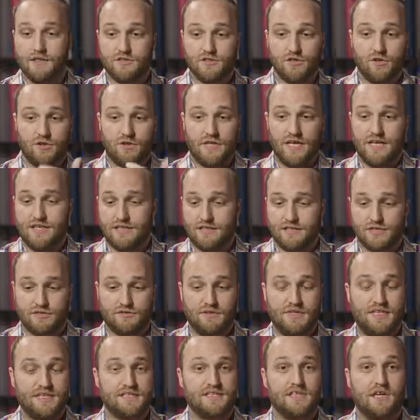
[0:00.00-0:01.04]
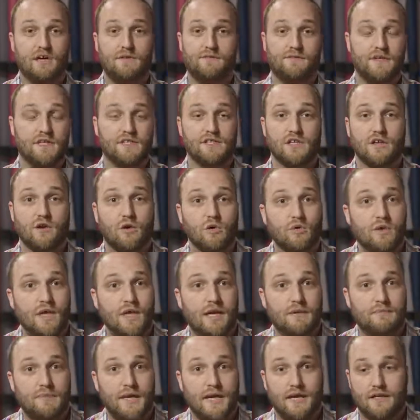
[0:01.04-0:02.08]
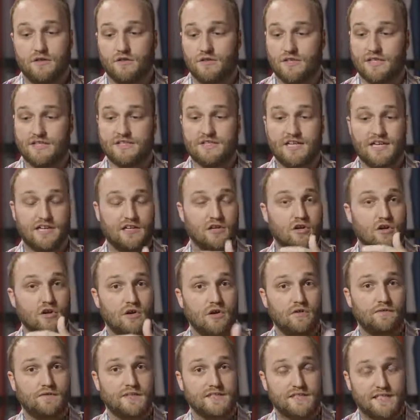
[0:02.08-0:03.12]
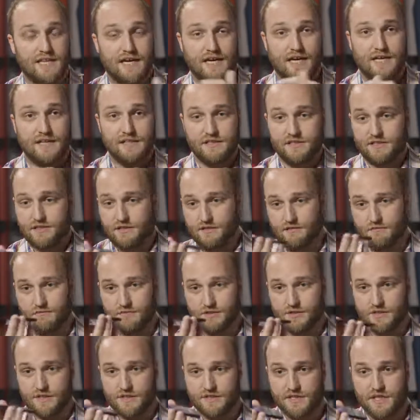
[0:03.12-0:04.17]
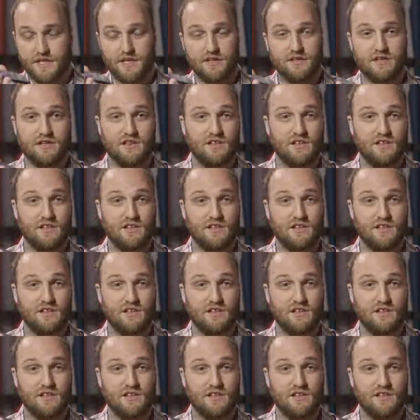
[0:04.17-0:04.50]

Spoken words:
So then the screen itself, it's an OLED panel. It's got curved sides, which you can see here.